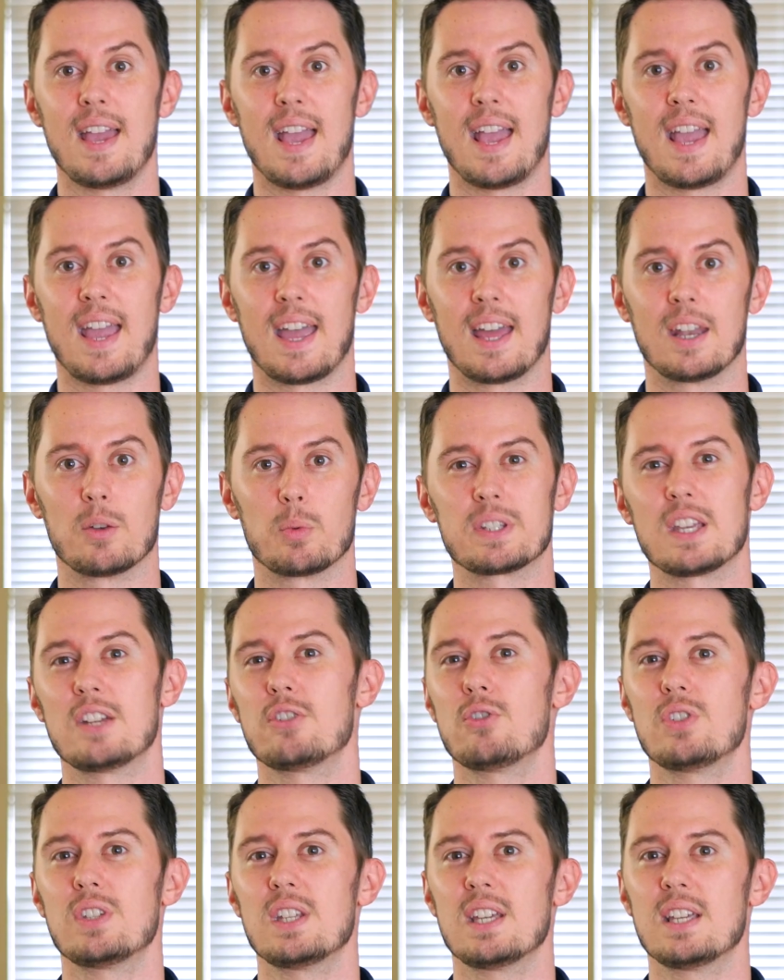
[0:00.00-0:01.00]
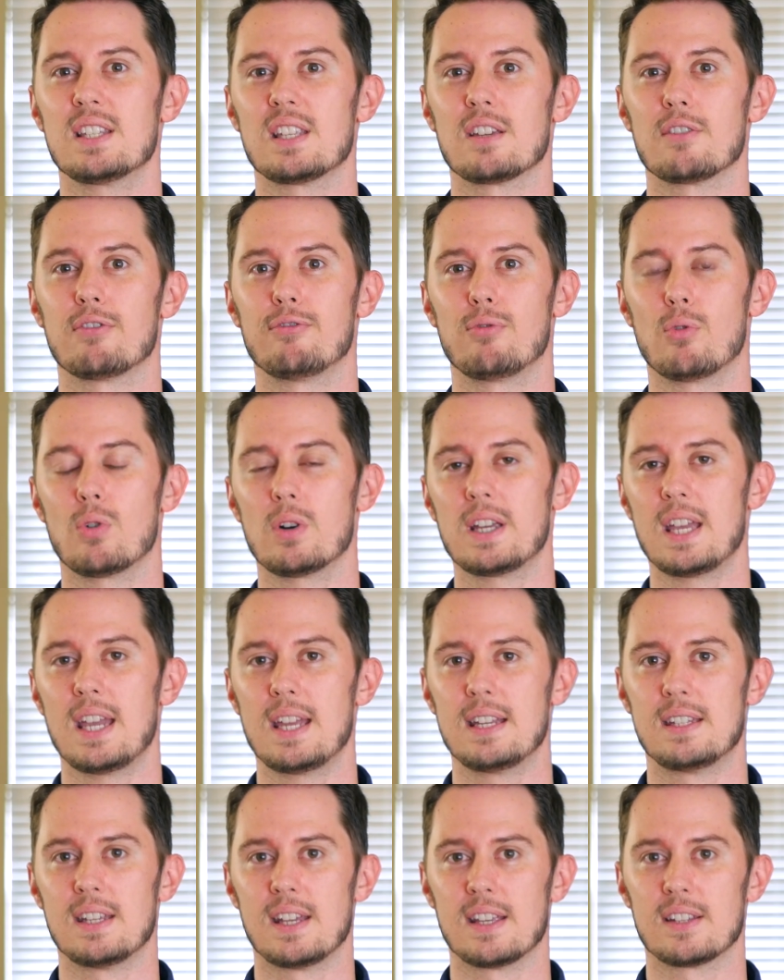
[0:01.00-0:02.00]
And what's interesting is that
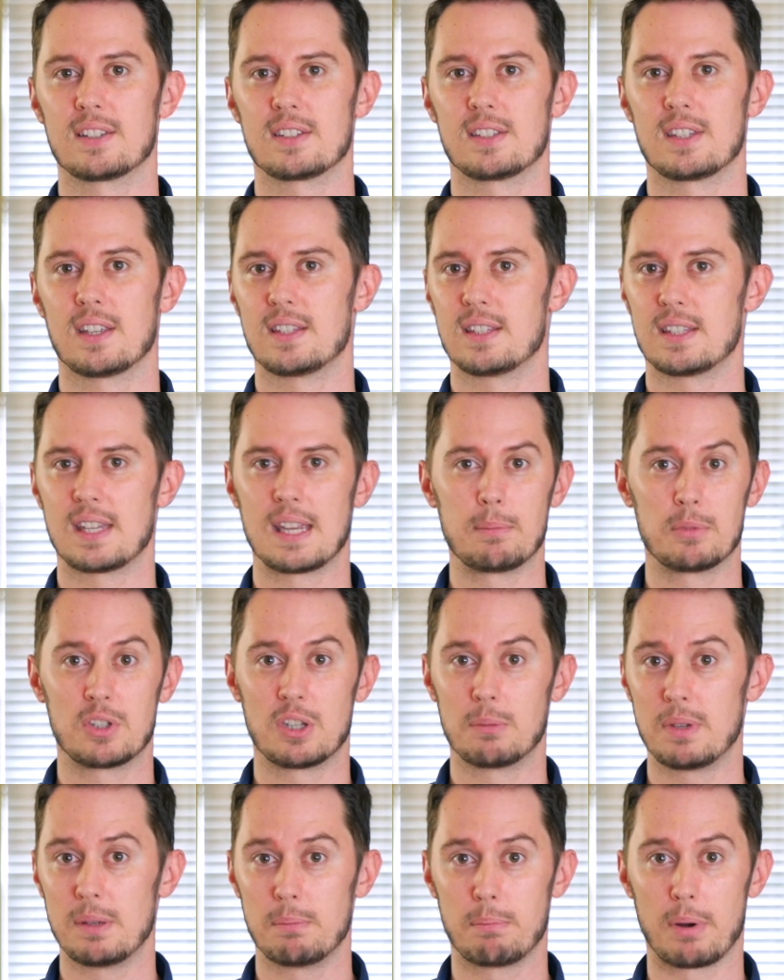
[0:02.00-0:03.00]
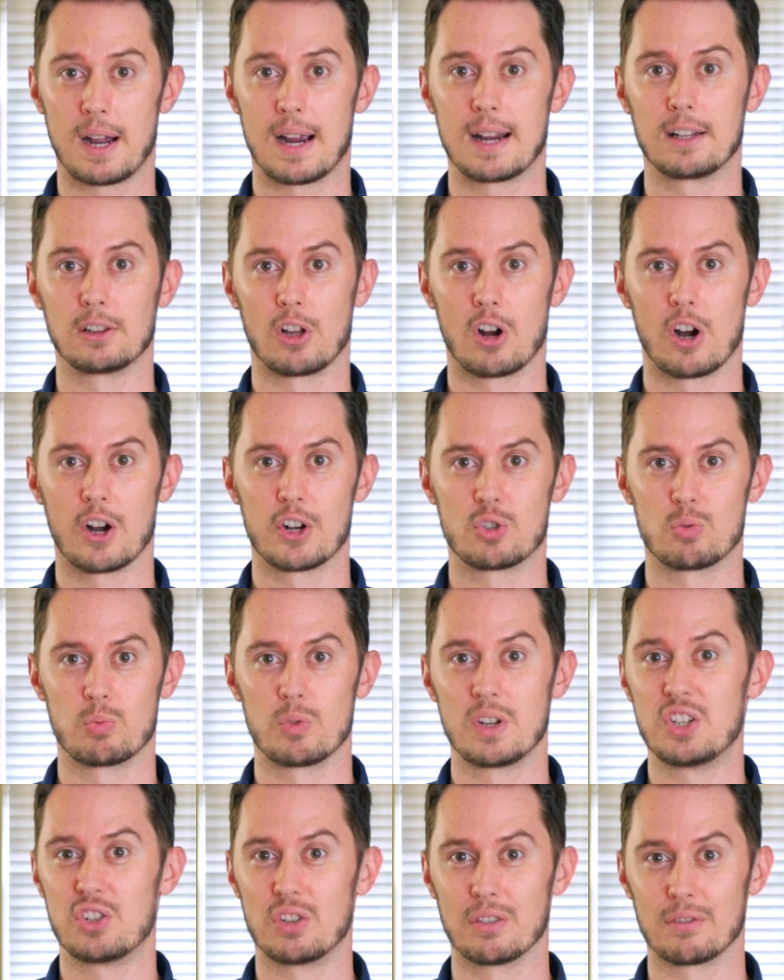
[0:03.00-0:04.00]
4K discs seem to be by and large
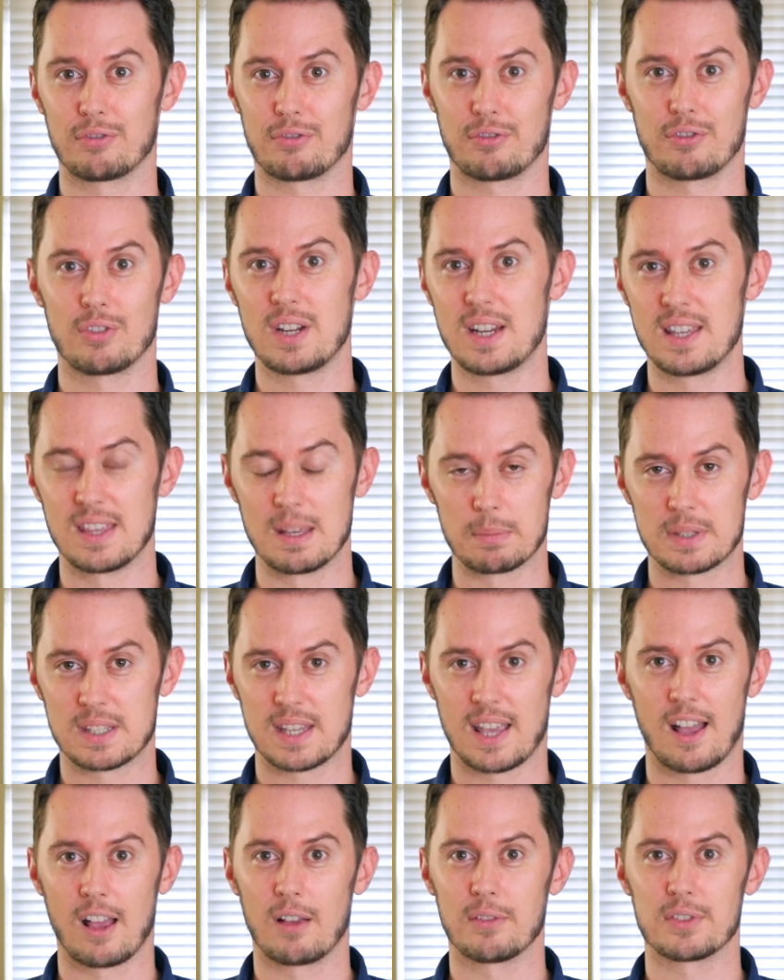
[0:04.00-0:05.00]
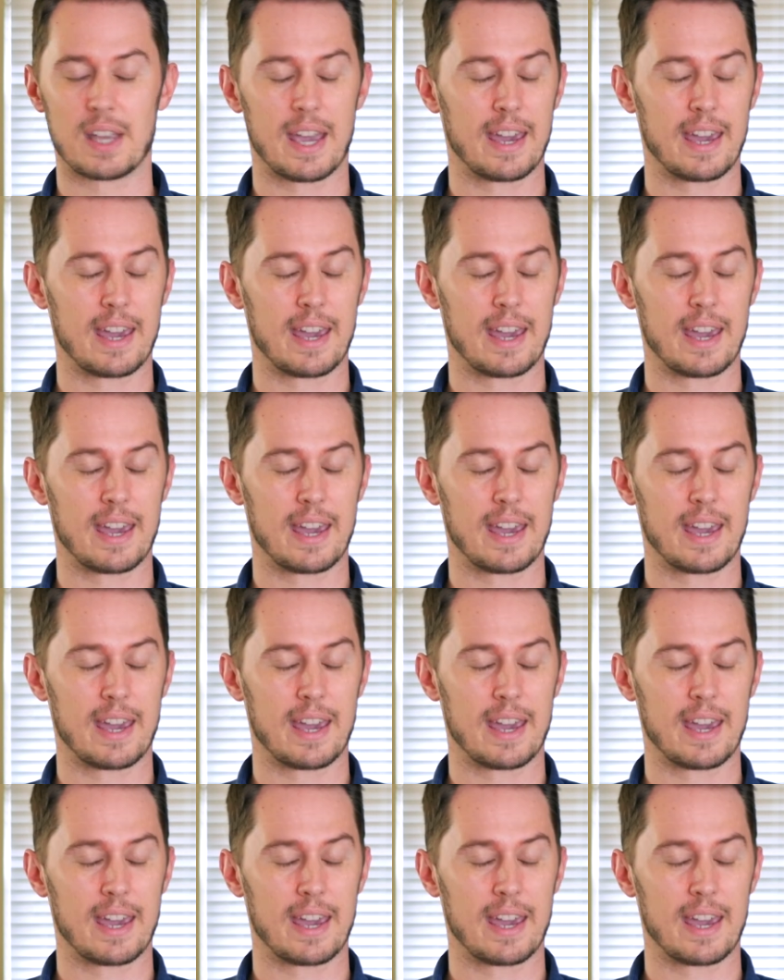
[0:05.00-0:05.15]
region-free themselves.